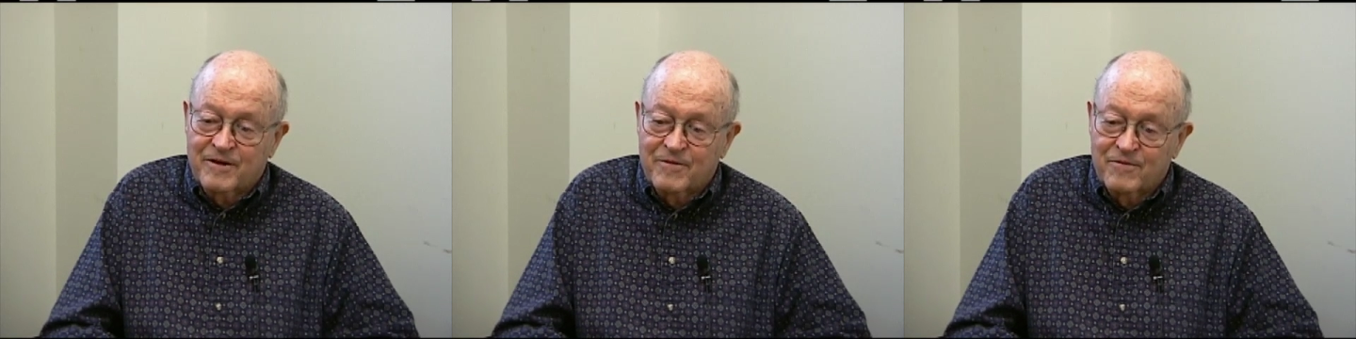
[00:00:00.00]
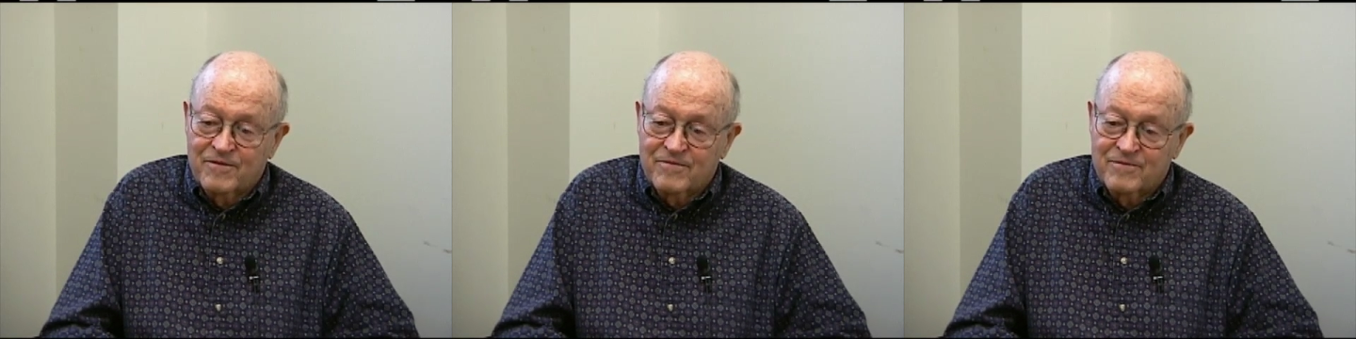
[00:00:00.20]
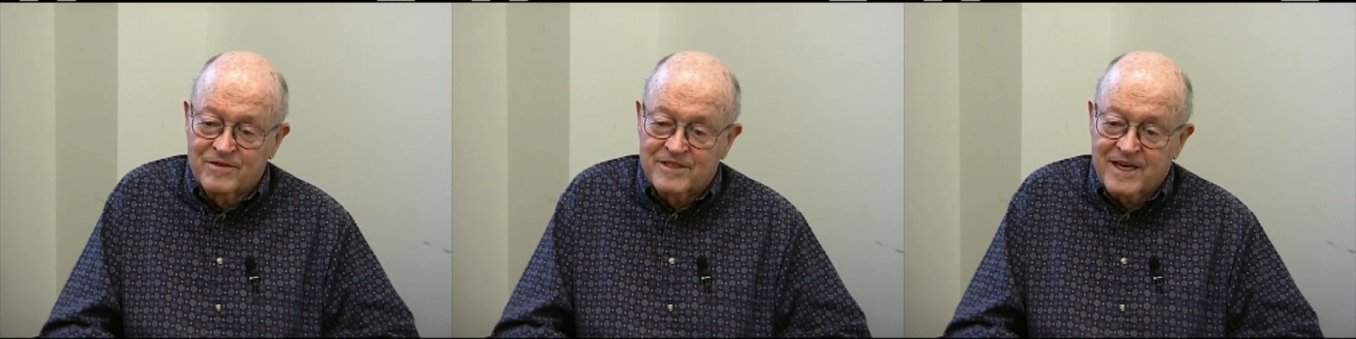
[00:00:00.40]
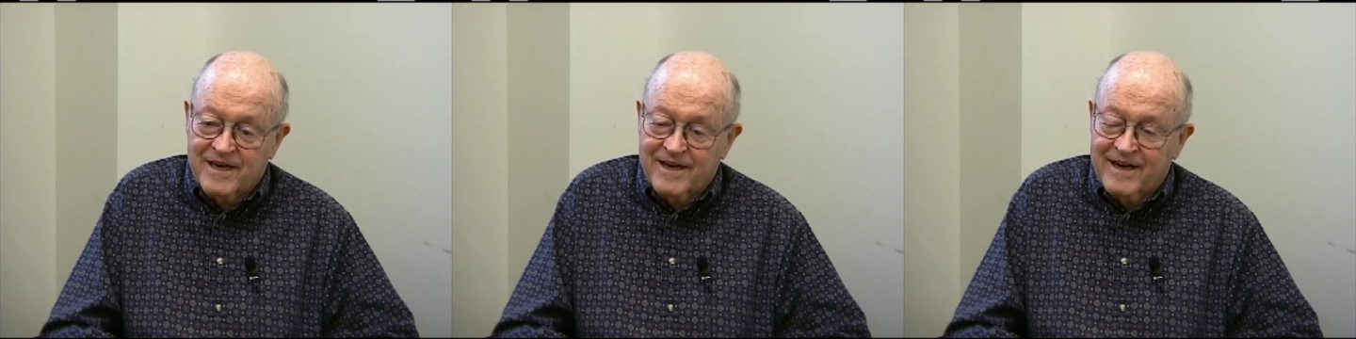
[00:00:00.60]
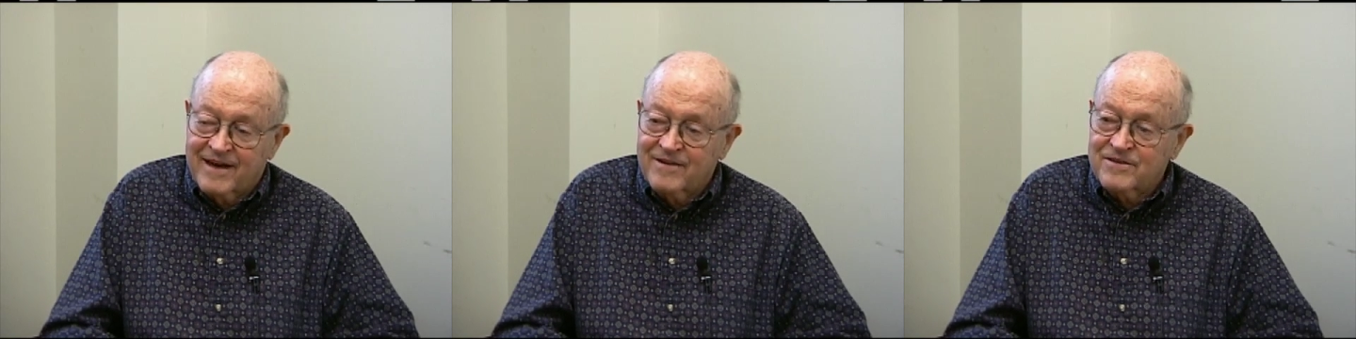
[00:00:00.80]
we were
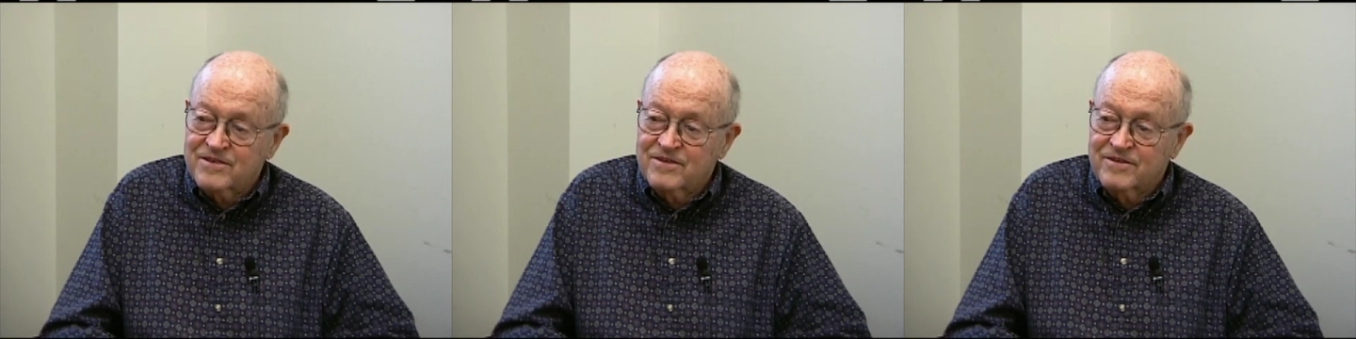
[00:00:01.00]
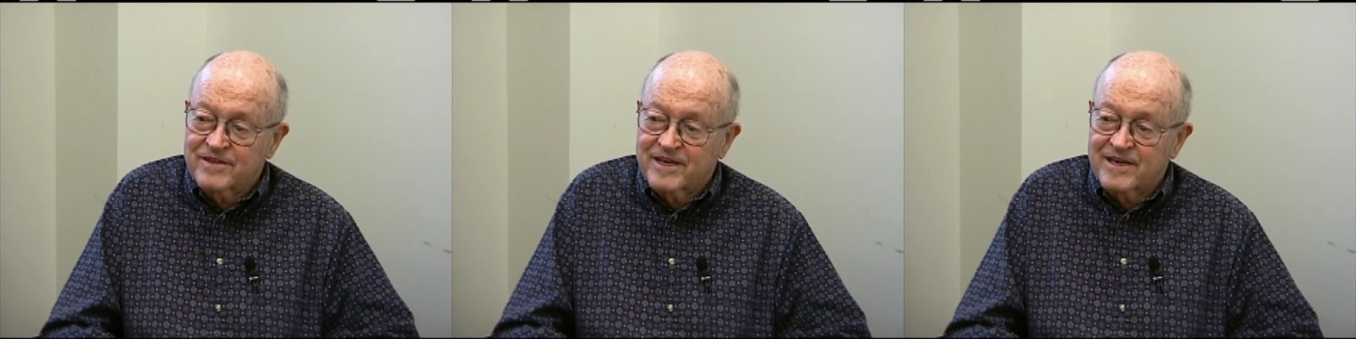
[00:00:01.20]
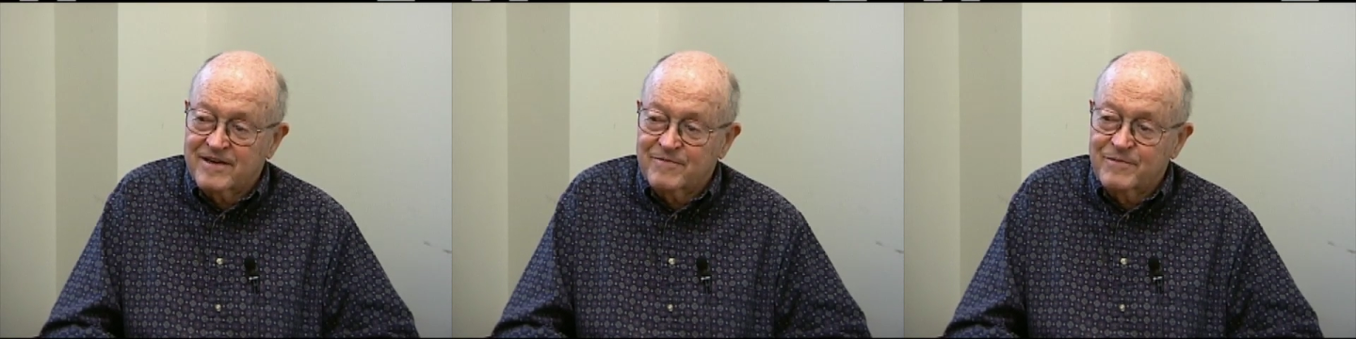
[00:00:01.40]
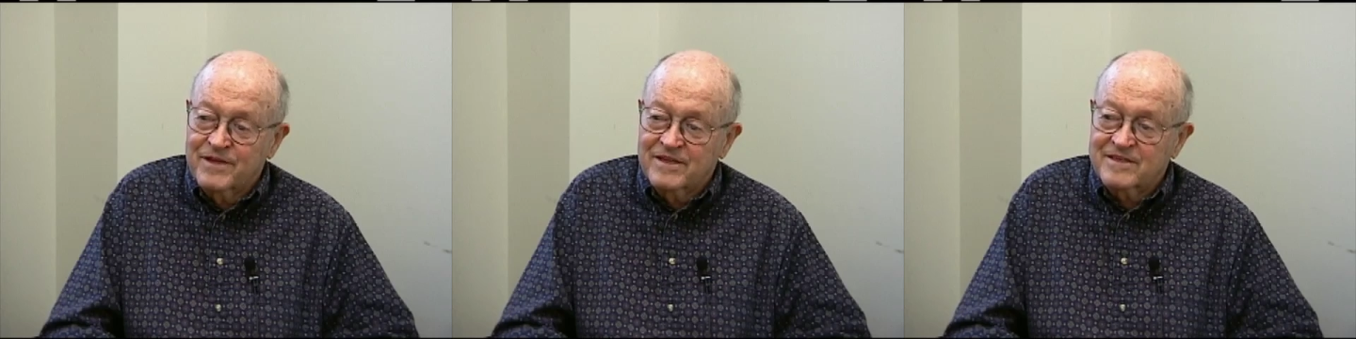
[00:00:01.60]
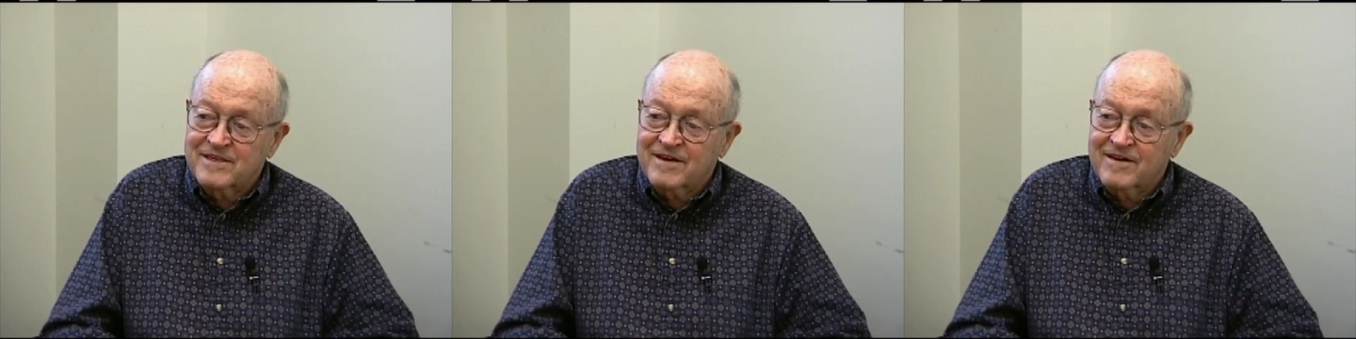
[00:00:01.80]
taken out to the
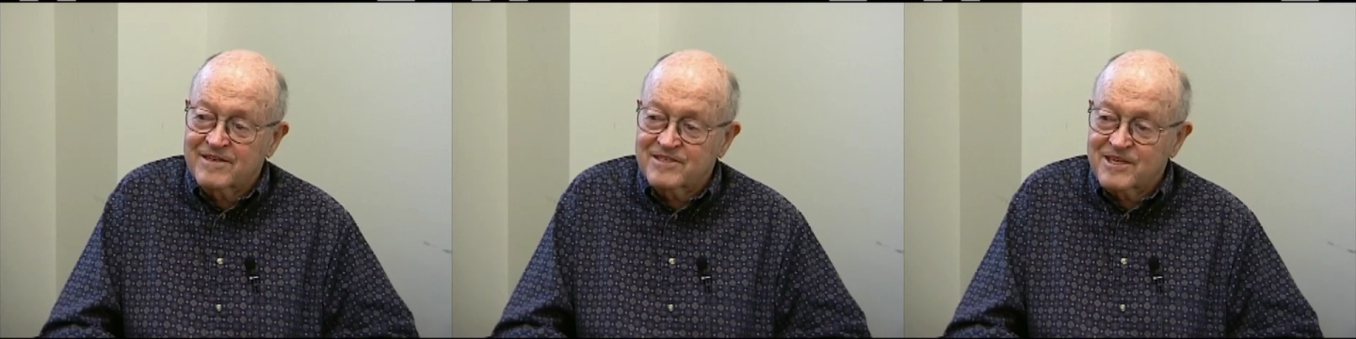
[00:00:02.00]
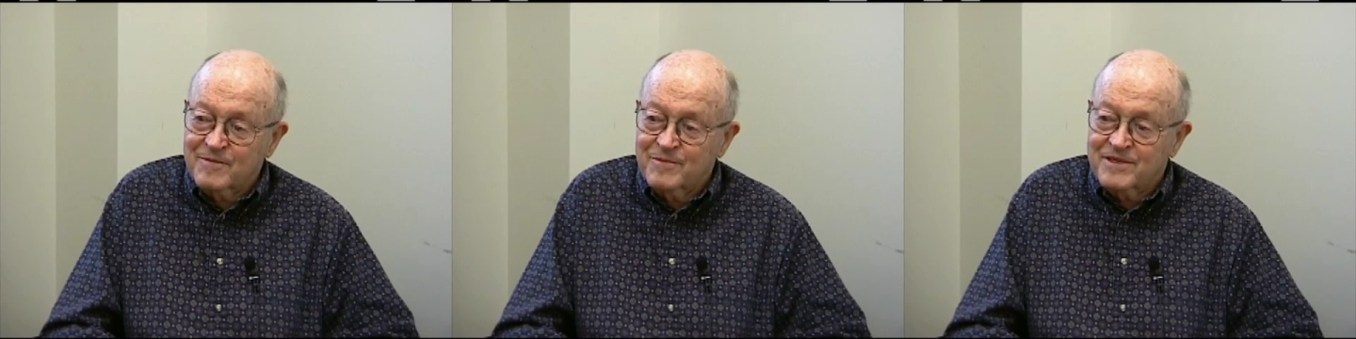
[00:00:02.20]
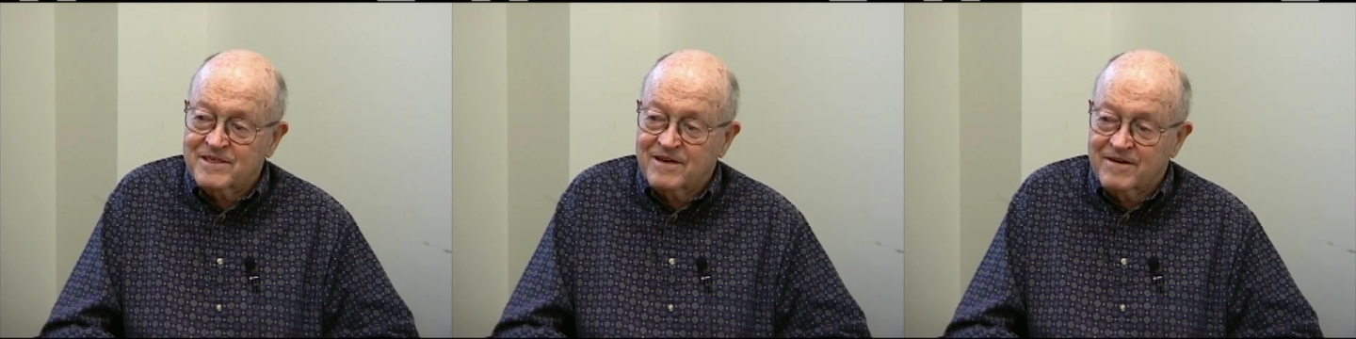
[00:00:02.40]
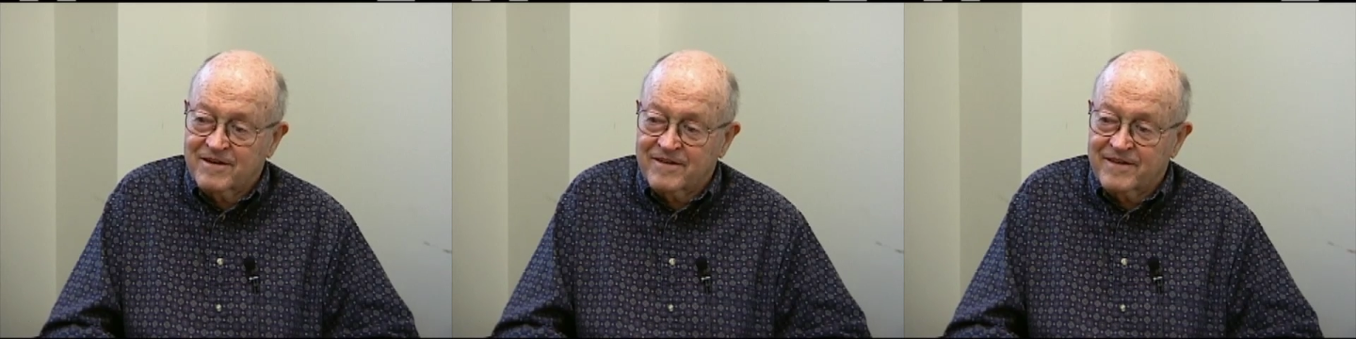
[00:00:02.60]
military cemetery